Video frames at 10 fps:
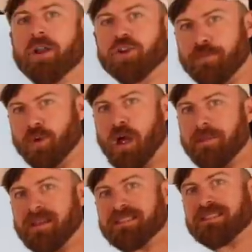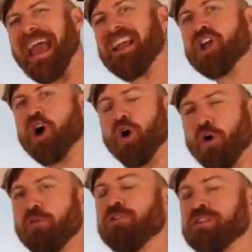under-promised and
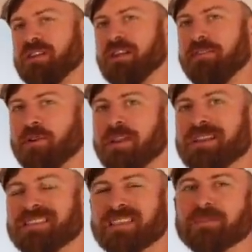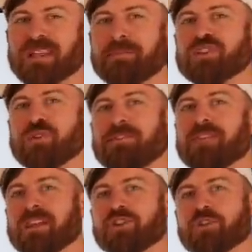over-delivered. Sometimes you
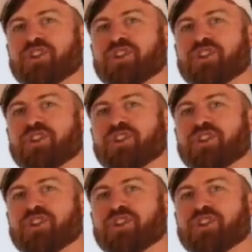even get your